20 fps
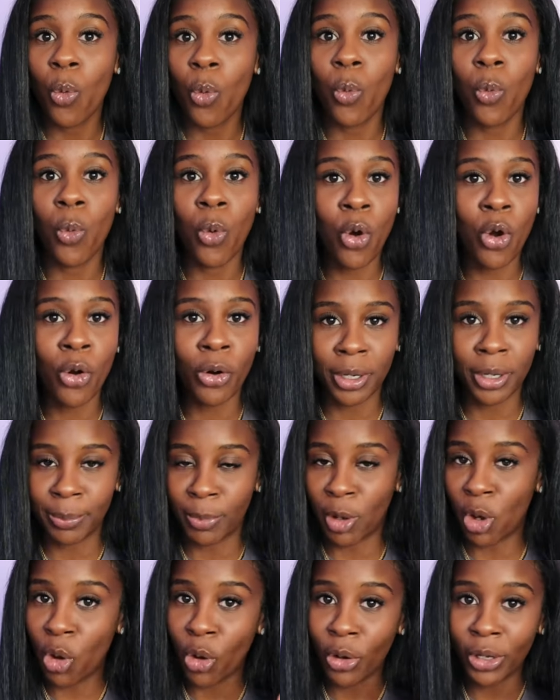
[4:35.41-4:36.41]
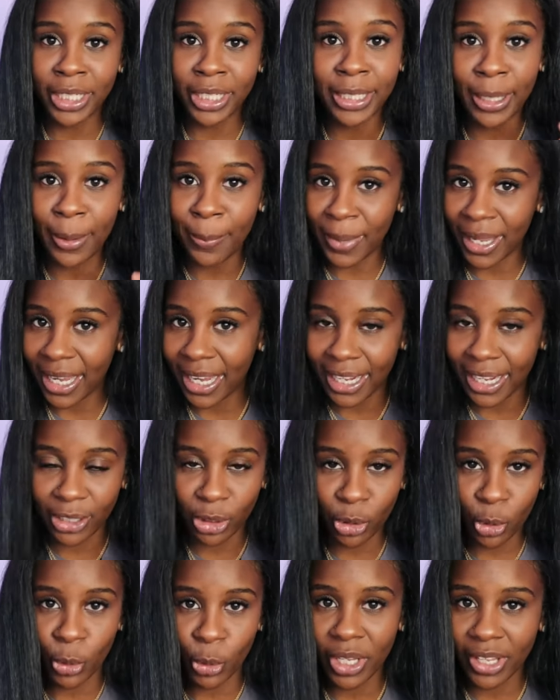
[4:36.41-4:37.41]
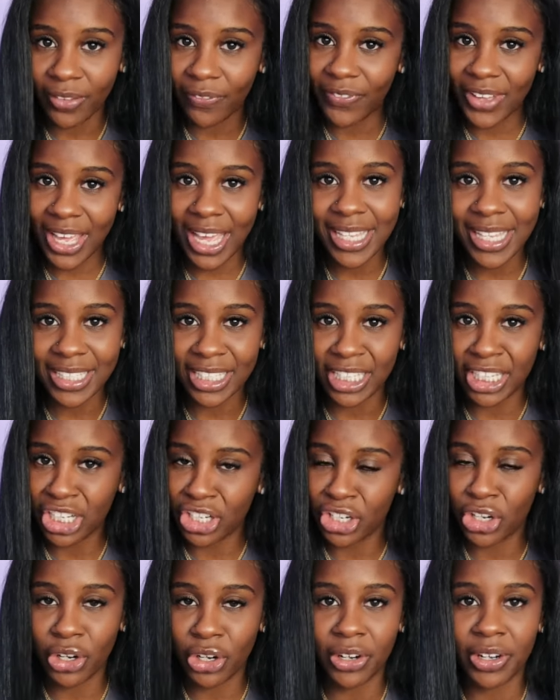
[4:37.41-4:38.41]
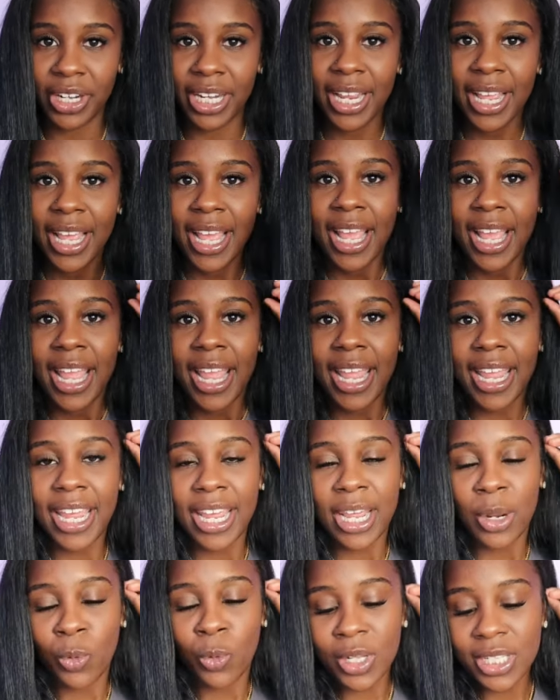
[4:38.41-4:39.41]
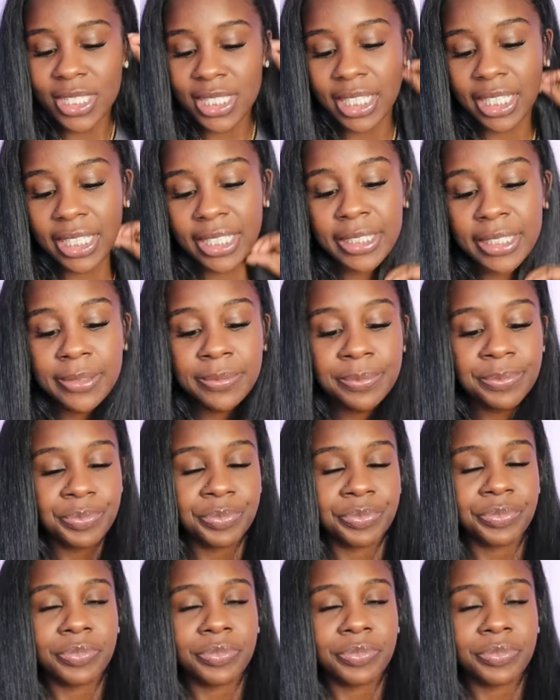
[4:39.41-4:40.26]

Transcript: warm on demand quick fast and in a hurry and once again